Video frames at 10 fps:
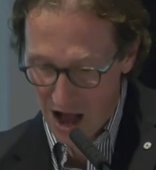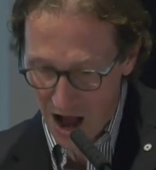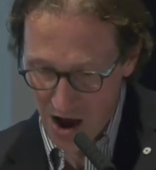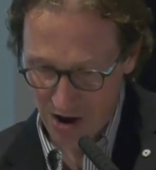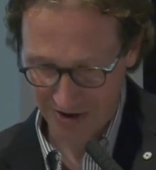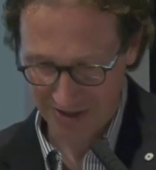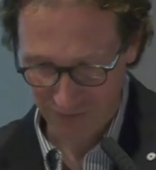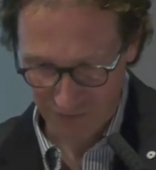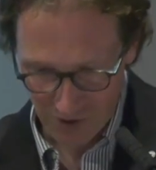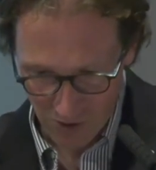are the
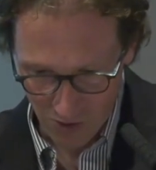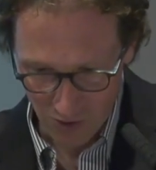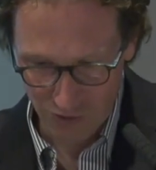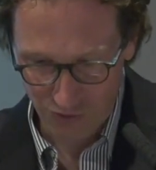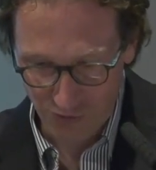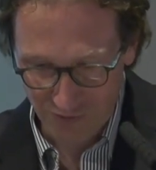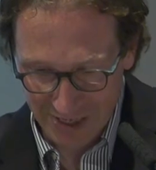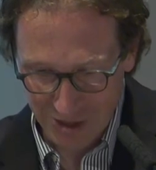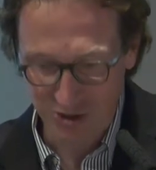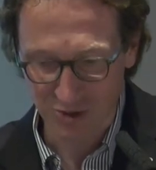floor through
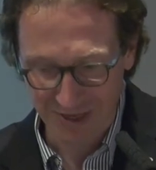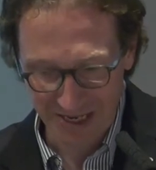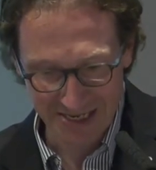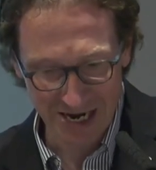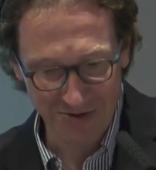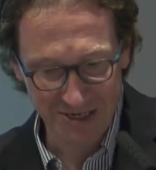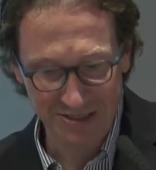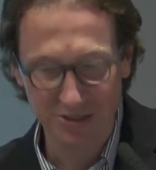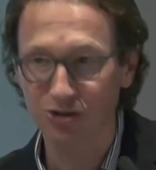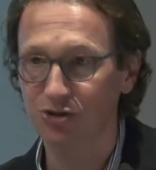which
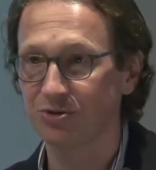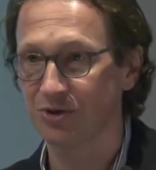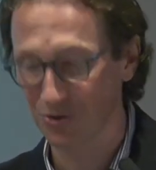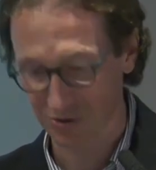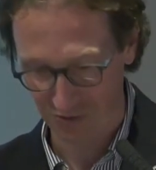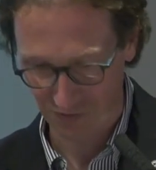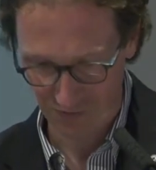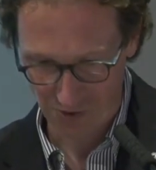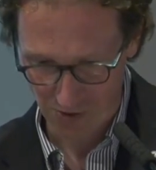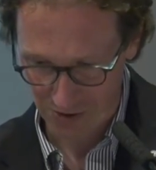humanitarians should not
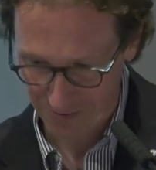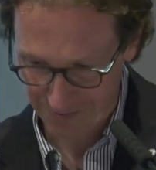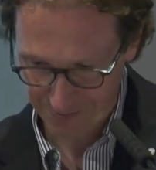fall.